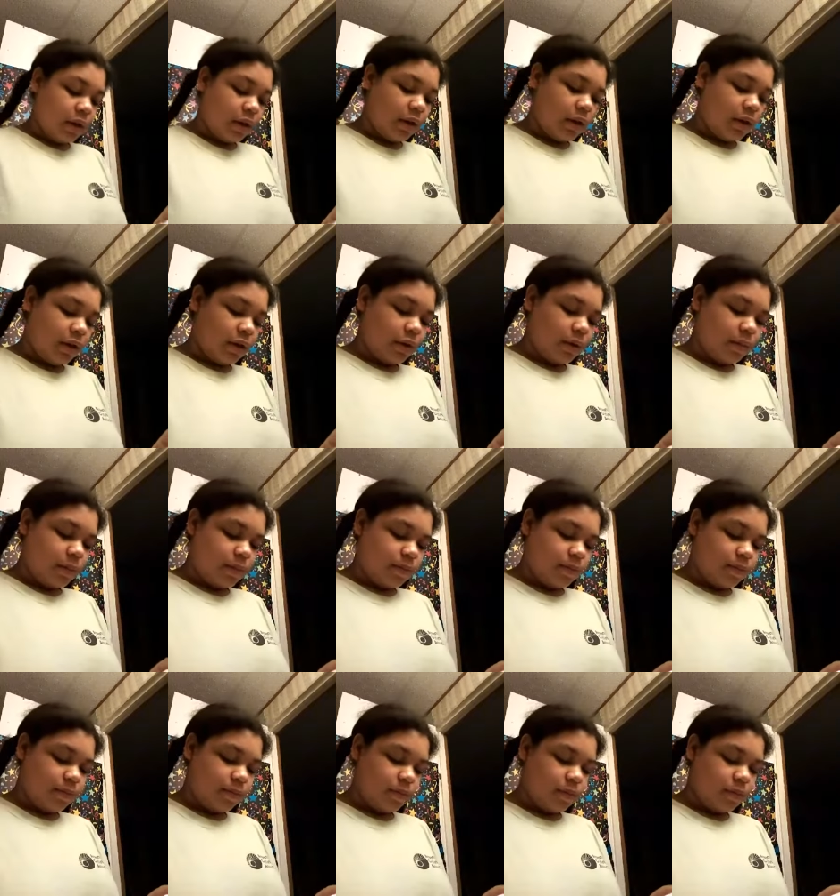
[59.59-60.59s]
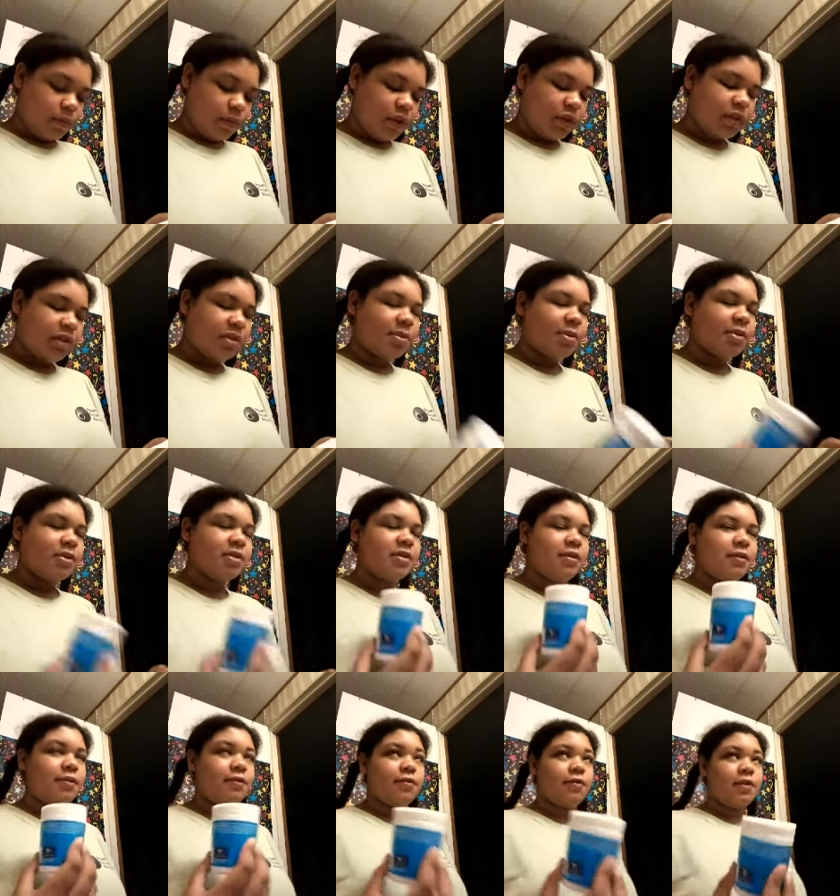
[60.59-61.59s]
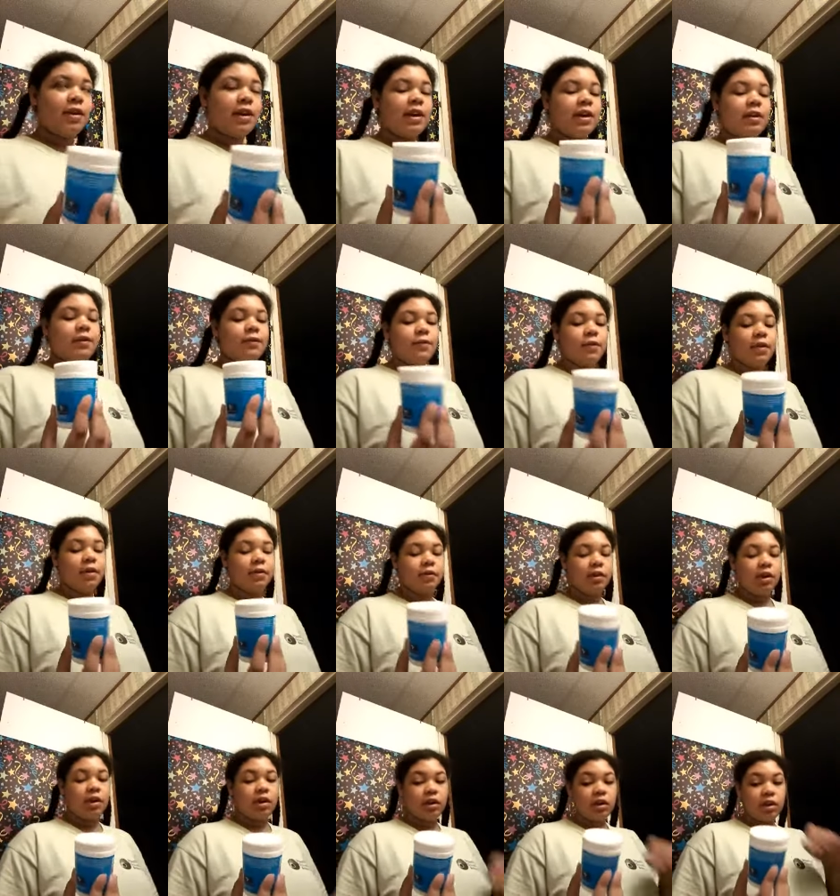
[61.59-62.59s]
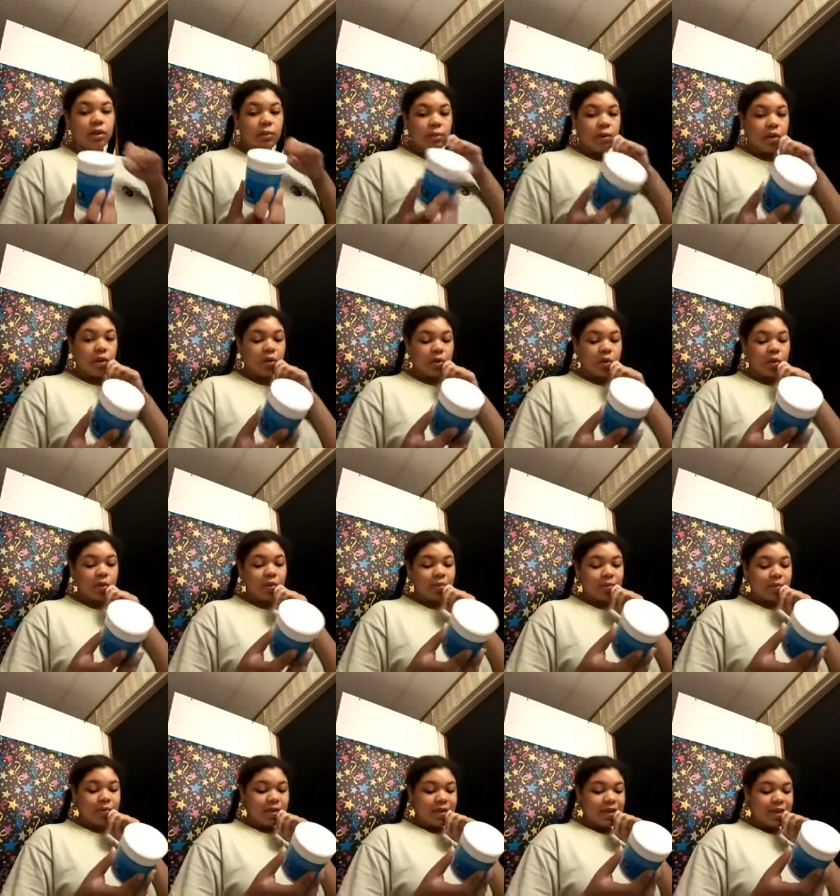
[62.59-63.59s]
um, is supposed to fight five acne problems,